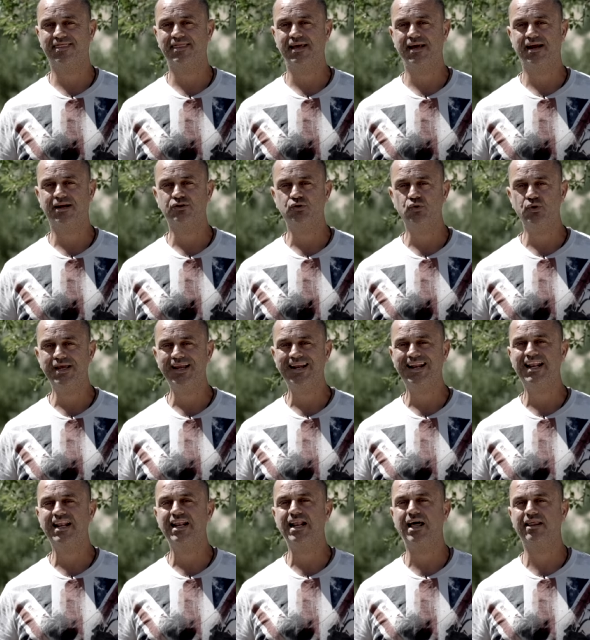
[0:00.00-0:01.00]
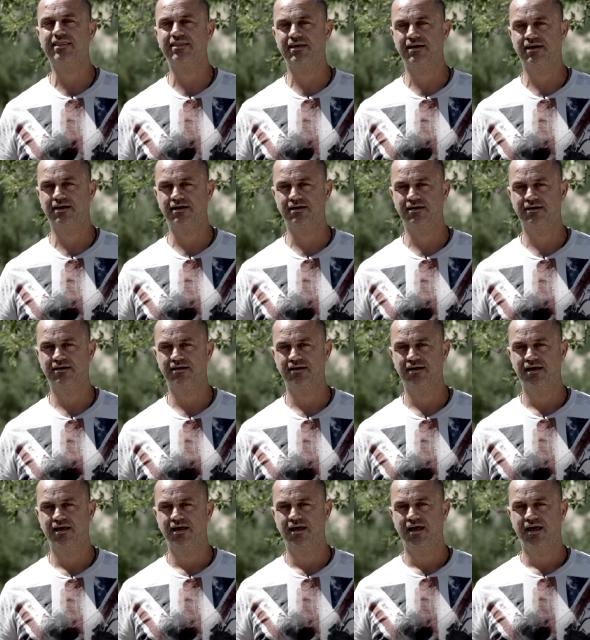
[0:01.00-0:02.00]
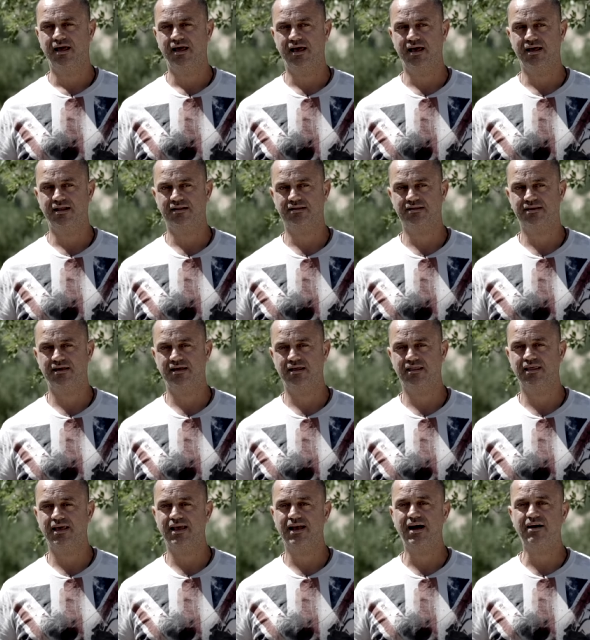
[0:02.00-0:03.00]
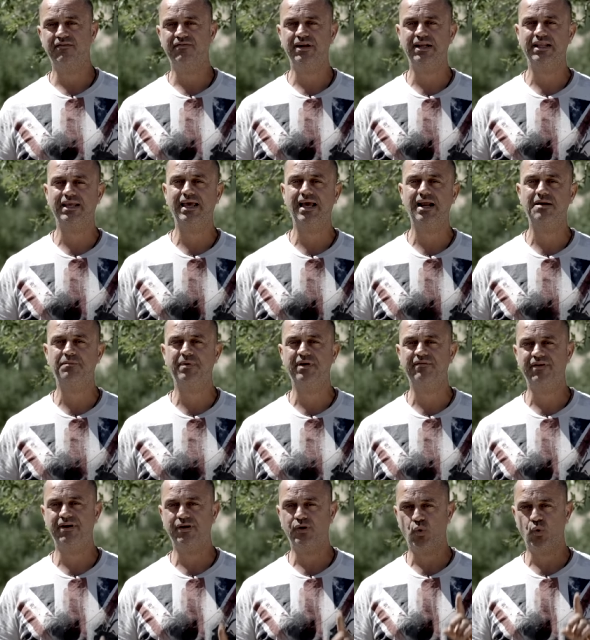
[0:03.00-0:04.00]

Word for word: they are doing nothing and uh, they haven't helped even